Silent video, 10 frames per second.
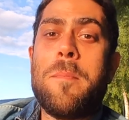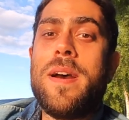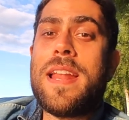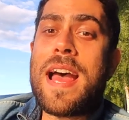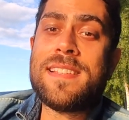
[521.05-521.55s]

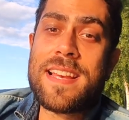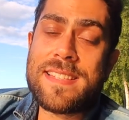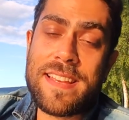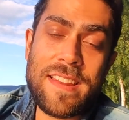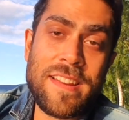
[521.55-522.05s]
but as I
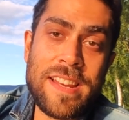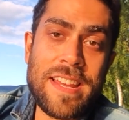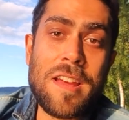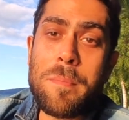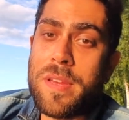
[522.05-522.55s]
said
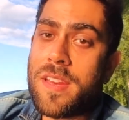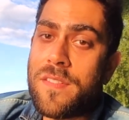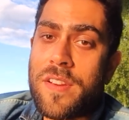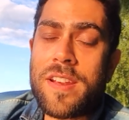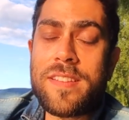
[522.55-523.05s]
earlier, be
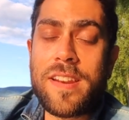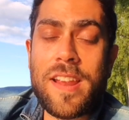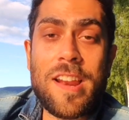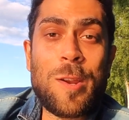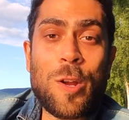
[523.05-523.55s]
aware there
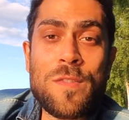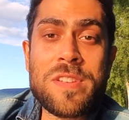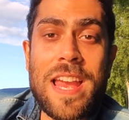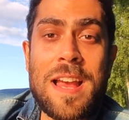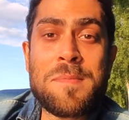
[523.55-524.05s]
are a lot of
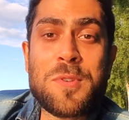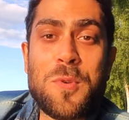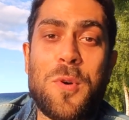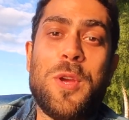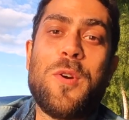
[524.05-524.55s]
scams
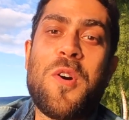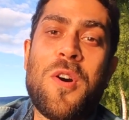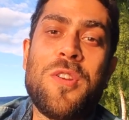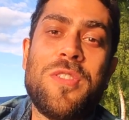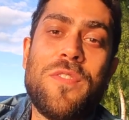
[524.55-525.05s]
going
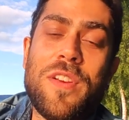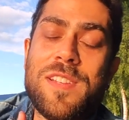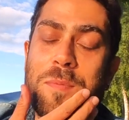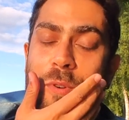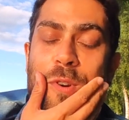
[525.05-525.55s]
on the
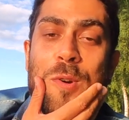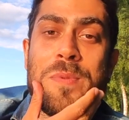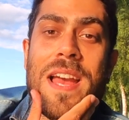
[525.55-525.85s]
Facebook groups.